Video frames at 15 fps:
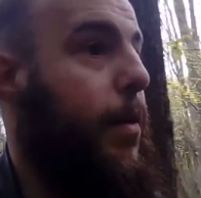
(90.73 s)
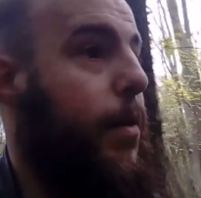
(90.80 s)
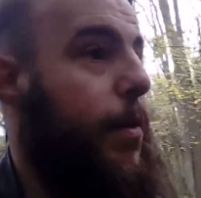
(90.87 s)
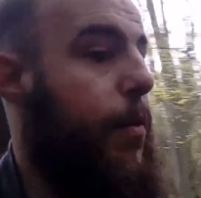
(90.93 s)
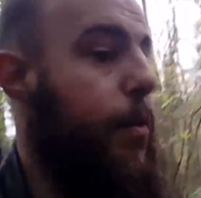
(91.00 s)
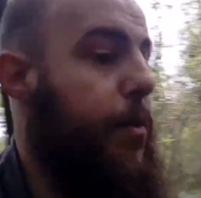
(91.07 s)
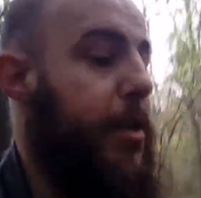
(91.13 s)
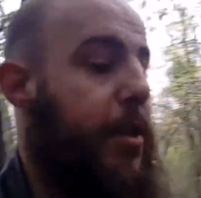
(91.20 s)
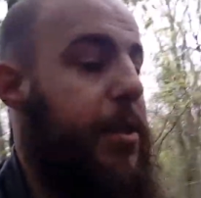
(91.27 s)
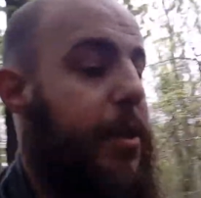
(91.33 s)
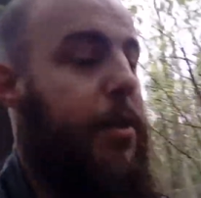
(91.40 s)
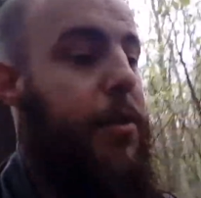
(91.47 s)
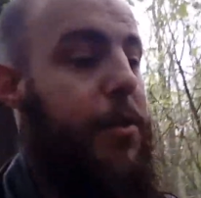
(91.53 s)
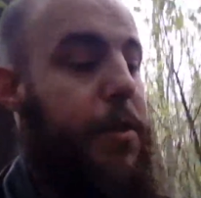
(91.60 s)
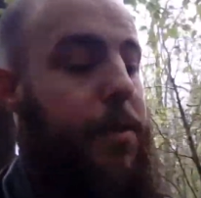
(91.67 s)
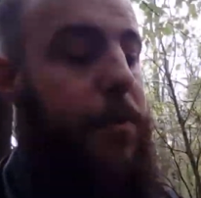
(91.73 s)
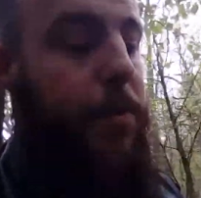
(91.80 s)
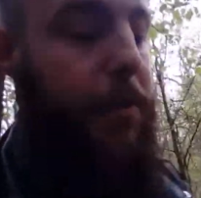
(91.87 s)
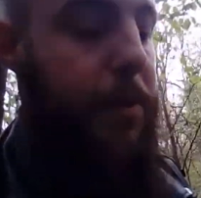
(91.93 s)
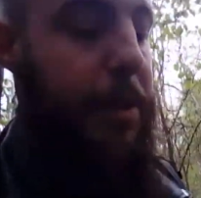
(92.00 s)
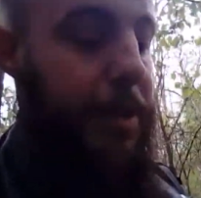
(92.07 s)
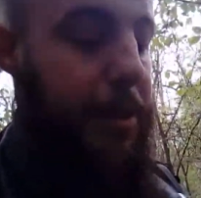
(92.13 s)
using it in a certain
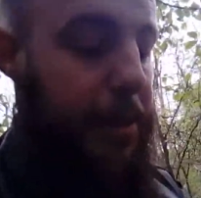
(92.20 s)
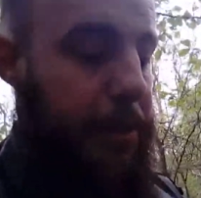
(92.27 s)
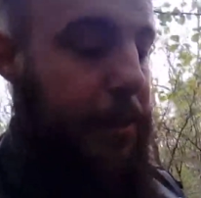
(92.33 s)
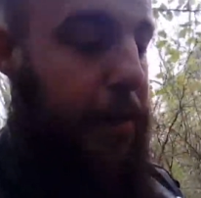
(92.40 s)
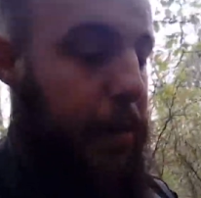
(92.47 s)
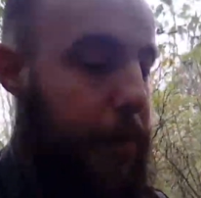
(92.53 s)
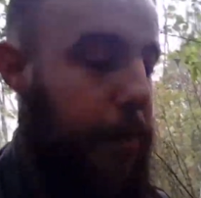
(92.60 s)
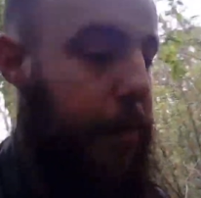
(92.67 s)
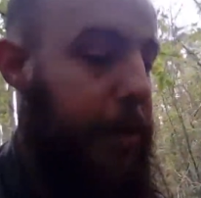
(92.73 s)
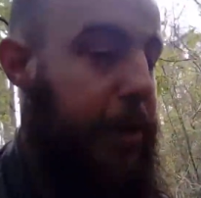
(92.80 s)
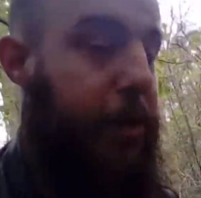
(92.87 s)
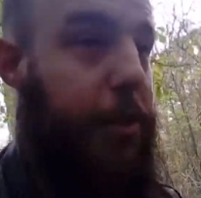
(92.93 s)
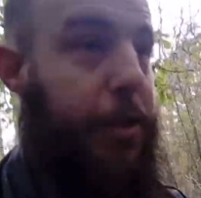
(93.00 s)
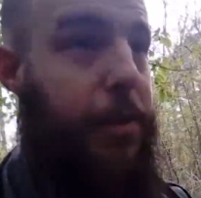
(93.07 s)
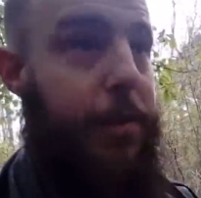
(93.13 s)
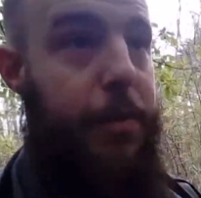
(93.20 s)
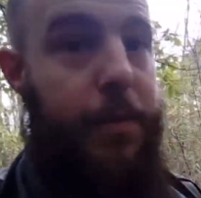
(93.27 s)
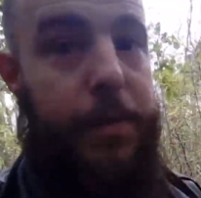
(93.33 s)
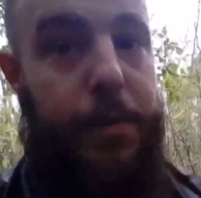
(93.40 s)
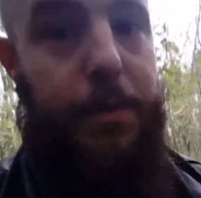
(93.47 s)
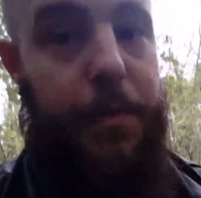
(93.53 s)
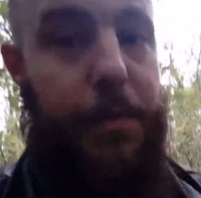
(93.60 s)
context, which
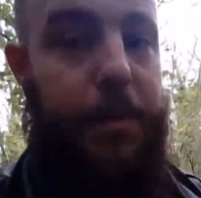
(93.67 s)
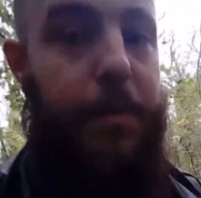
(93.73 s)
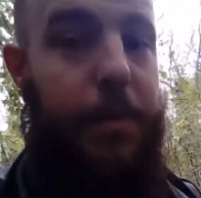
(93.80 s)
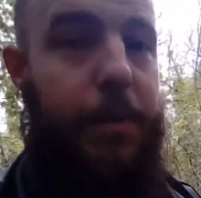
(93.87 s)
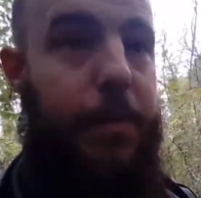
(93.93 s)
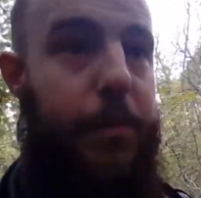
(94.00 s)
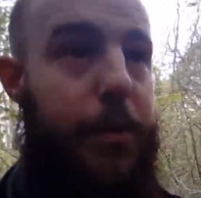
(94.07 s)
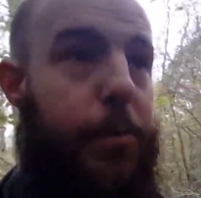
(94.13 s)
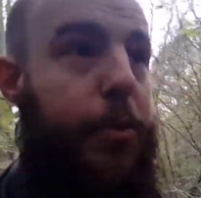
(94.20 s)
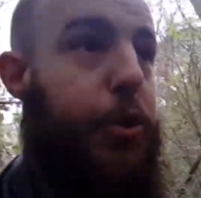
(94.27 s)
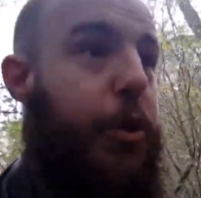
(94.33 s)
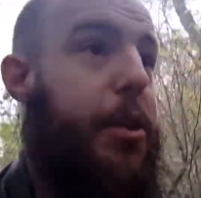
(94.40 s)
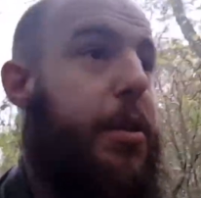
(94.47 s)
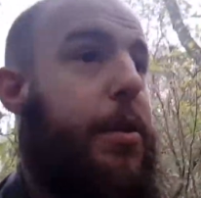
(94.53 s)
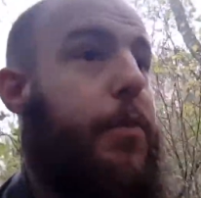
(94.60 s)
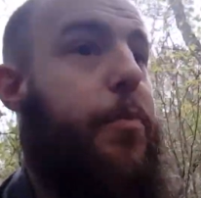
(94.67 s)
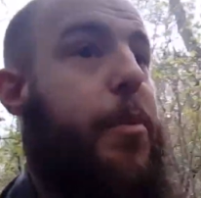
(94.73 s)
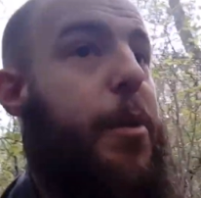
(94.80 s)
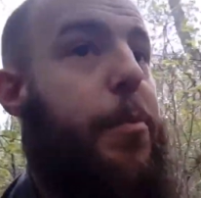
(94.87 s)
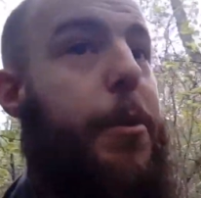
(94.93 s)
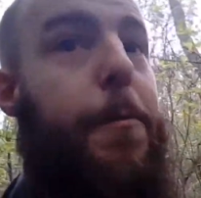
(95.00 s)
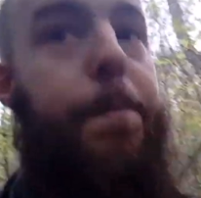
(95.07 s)
for the majority of
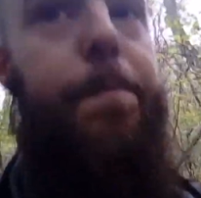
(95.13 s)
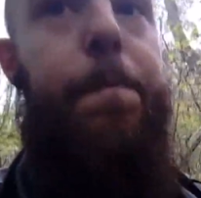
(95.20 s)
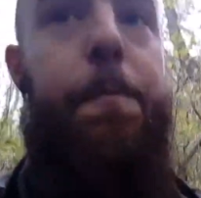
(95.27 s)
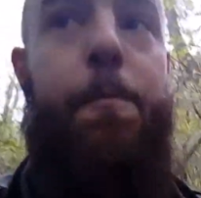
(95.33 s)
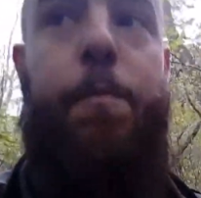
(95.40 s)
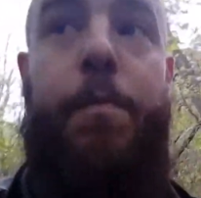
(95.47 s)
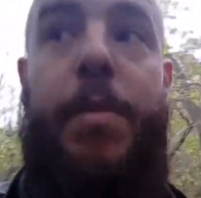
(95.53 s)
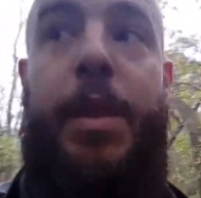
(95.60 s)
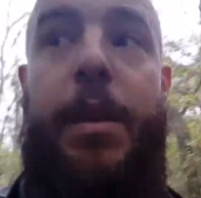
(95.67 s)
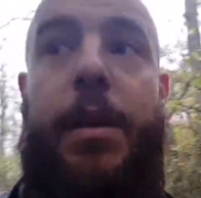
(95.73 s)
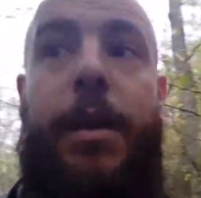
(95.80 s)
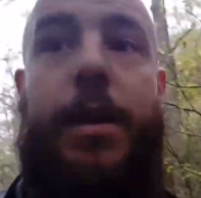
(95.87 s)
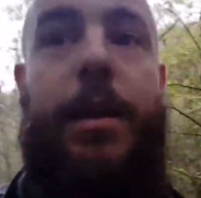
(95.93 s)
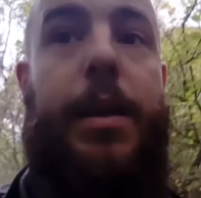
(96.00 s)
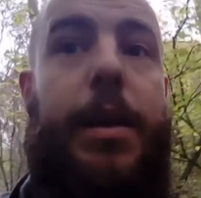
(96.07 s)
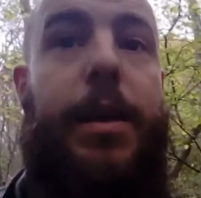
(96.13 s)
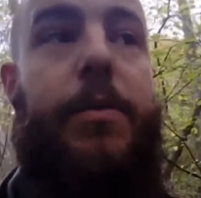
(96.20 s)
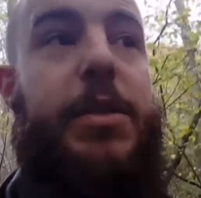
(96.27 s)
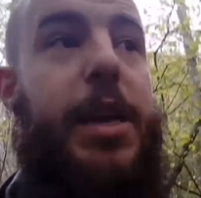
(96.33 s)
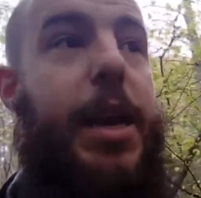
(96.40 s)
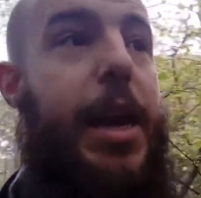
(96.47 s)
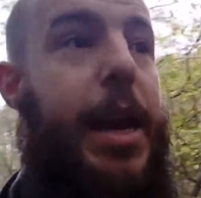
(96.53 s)
people
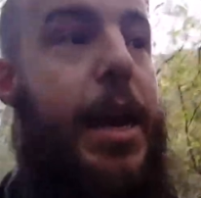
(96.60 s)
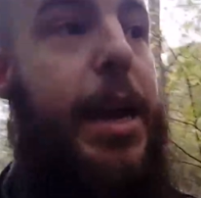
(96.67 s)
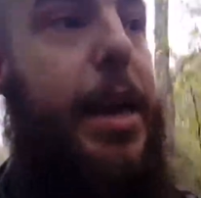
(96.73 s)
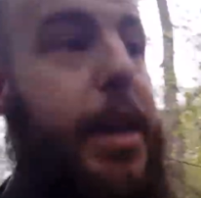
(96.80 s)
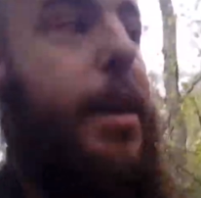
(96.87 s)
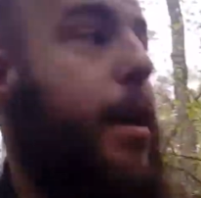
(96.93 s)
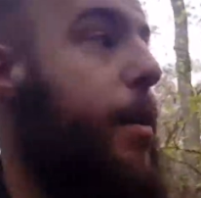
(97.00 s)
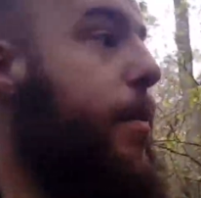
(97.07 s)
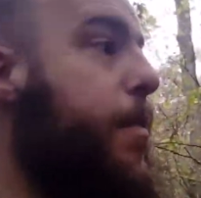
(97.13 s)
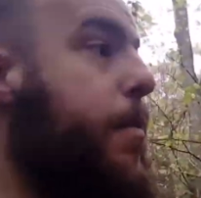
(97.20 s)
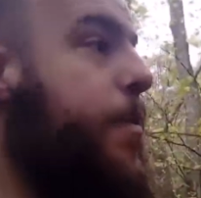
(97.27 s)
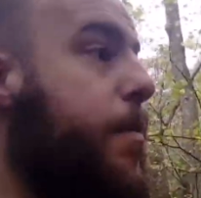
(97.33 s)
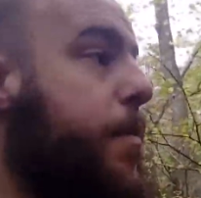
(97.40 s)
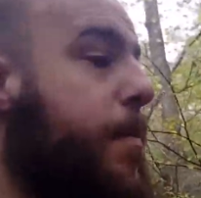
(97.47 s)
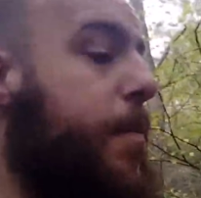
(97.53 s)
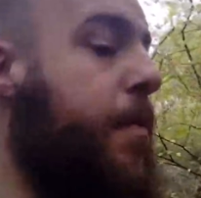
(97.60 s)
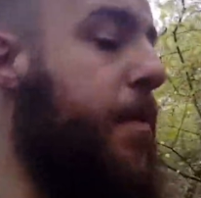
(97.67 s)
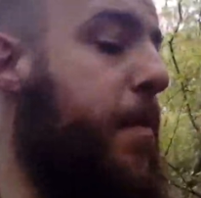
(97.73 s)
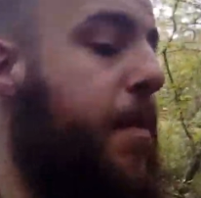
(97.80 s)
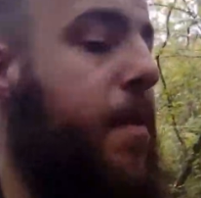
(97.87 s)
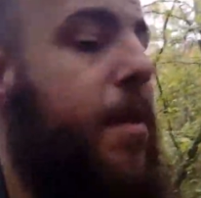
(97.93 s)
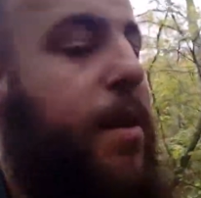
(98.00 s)
gives a
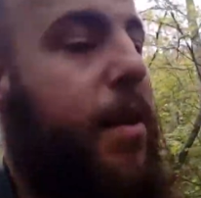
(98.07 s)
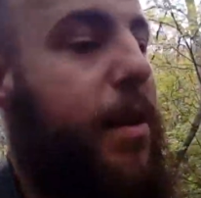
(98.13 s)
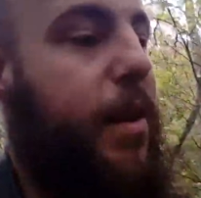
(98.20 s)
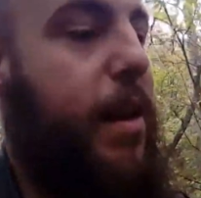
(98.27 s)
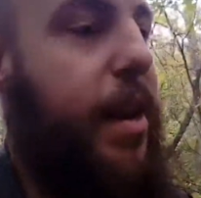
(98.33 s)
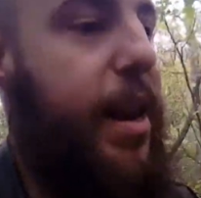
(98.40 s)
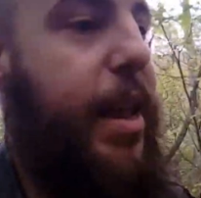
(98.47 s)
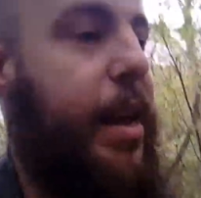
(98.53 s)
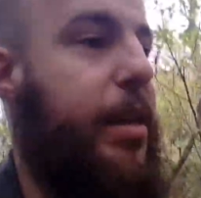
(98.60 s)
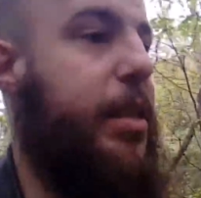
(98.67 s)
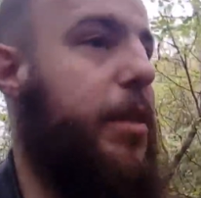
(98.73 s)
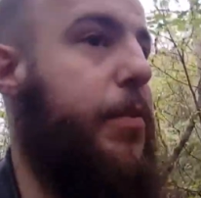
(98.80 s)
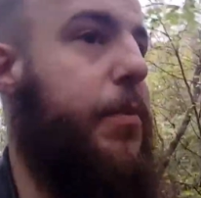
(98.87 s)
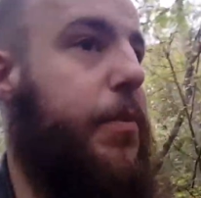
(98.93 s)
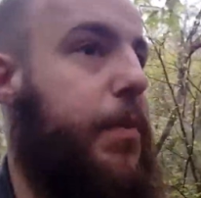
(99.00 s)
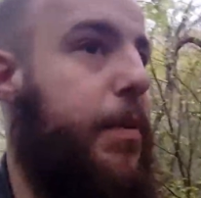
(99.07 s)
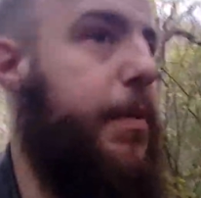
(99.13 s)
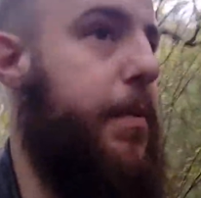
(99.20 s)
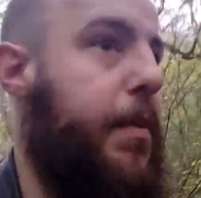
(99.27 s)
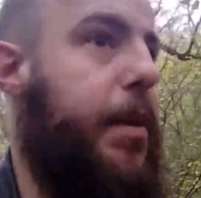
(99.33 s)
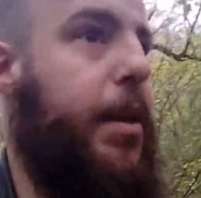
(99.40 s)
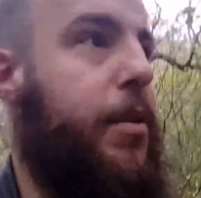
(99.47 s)
negative
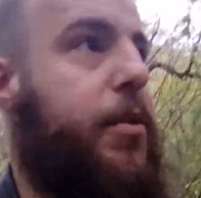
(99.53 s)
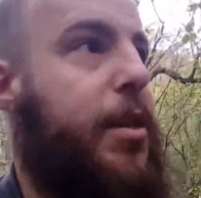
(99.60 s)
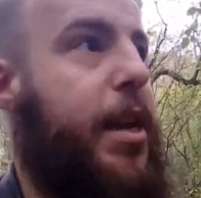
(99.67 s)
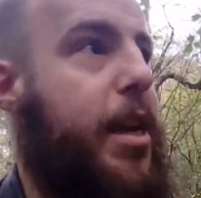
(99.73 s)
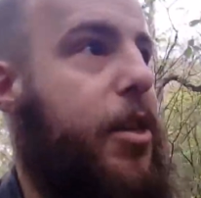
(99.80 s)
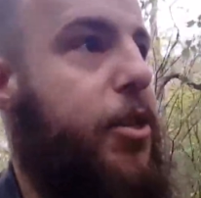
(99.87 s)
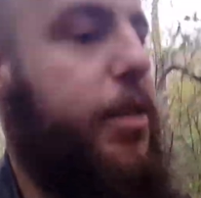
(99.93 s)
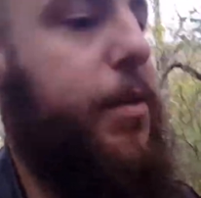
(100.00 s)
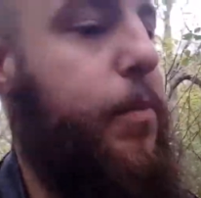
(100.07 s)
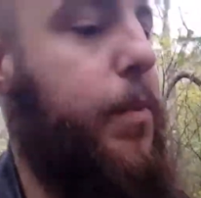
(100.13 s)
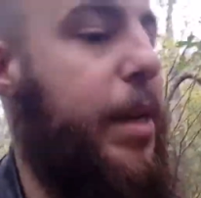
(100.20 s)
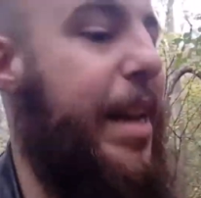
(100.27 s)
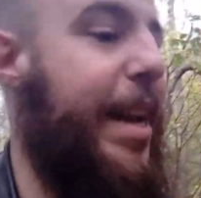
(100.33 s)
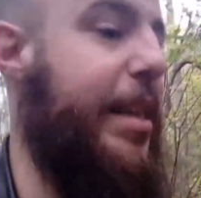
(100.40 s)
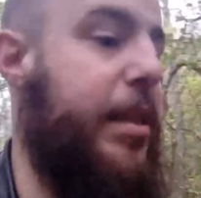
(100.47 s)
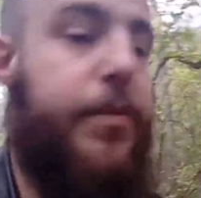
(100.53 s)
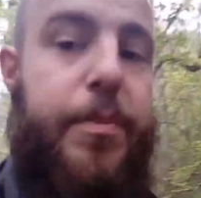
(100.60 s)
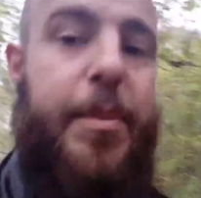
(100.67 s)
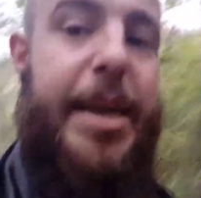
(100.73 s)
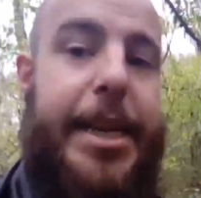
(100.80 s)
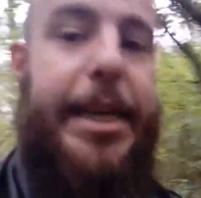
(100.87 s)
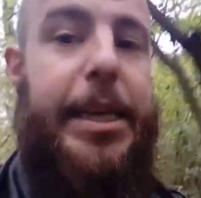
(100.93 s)
intonation, a negative
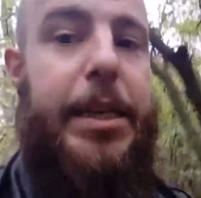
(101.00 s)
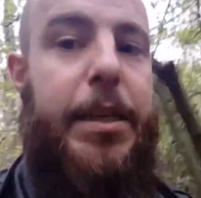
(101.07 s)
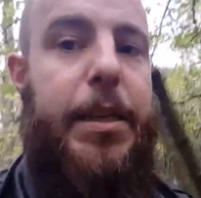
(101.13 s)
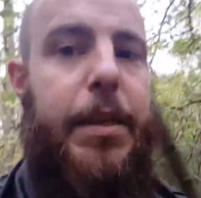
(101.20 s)
meaning,